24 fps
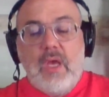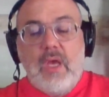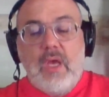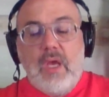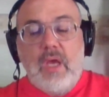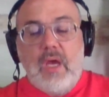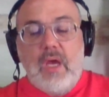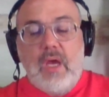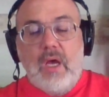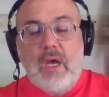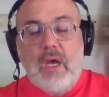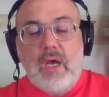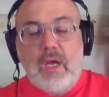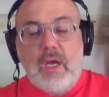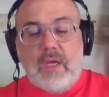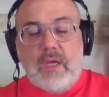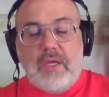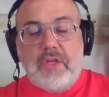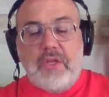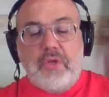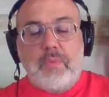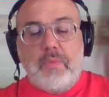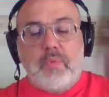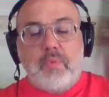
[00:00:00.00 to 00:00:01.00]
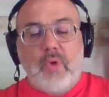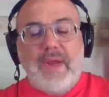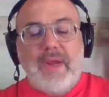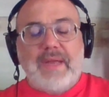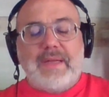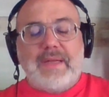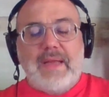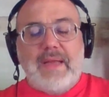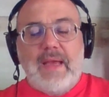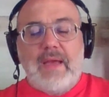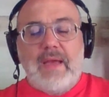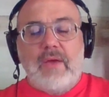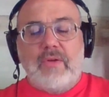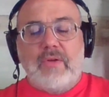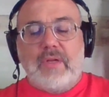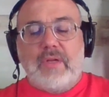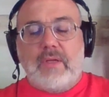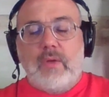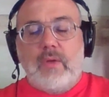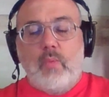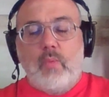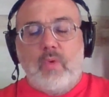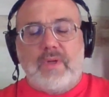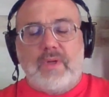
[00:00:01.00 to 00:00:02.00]
can you break down
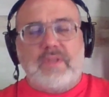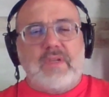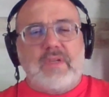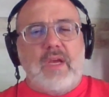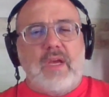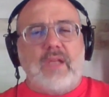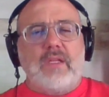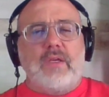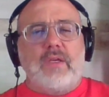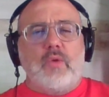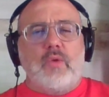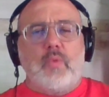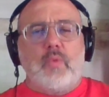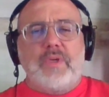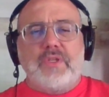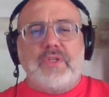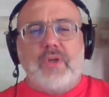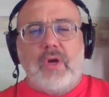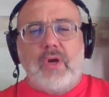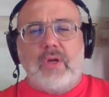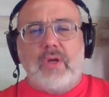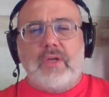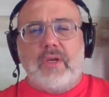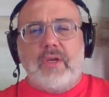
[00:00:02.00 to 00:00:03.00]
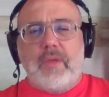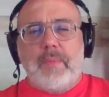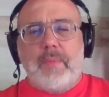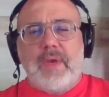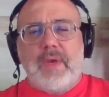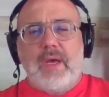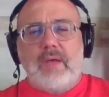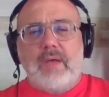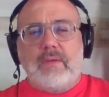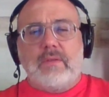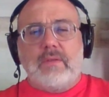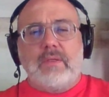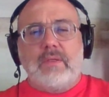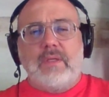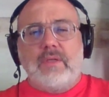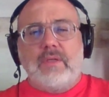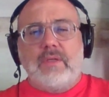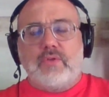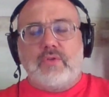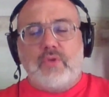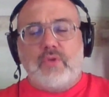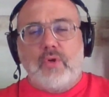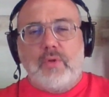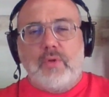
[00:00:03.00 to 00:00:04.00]
what exactly are we talking about
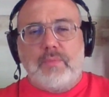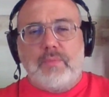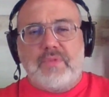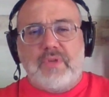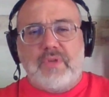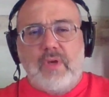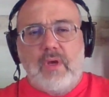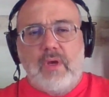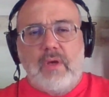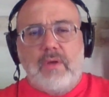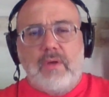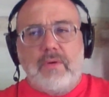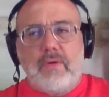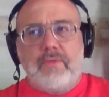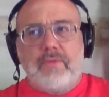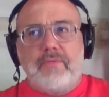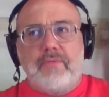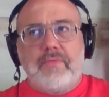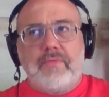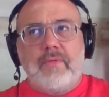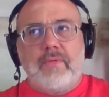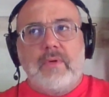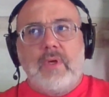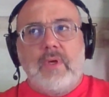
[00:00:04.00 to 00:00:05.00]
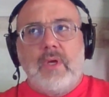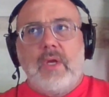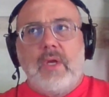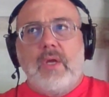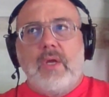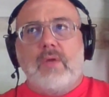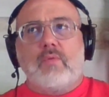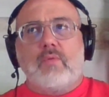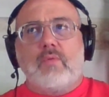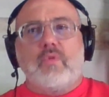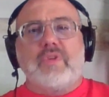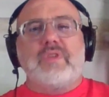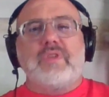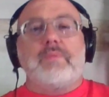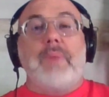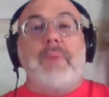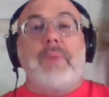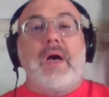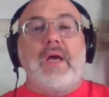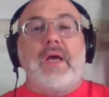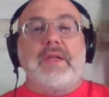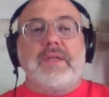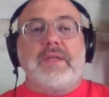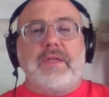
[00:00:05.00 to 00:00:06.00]
in terms of
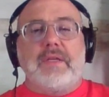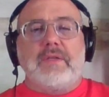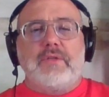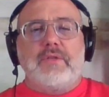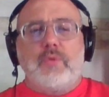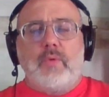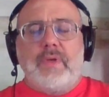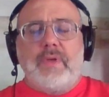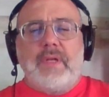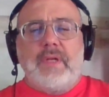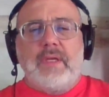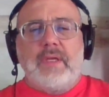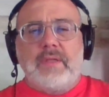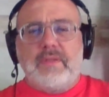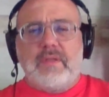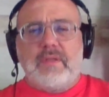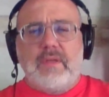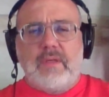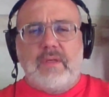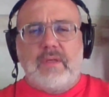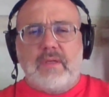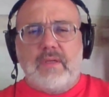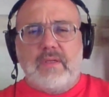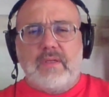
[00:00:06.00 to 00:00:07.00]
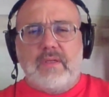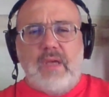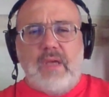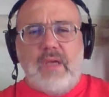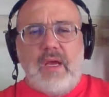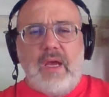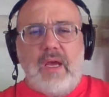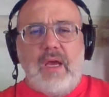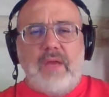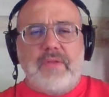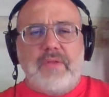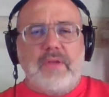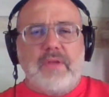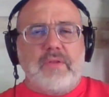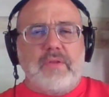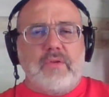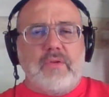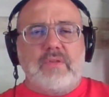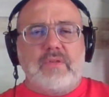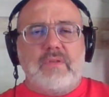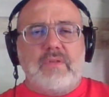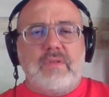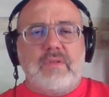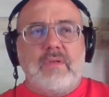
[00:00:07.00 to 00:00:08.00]
responding to an incident? Because I think
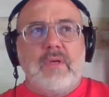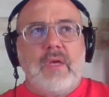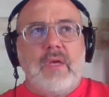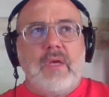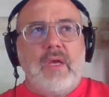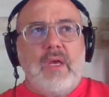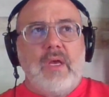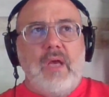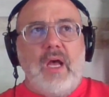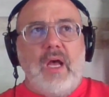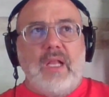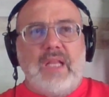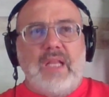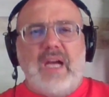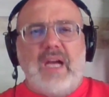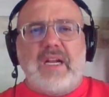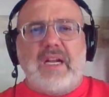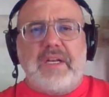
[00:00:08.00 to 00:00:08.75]
there's a lot of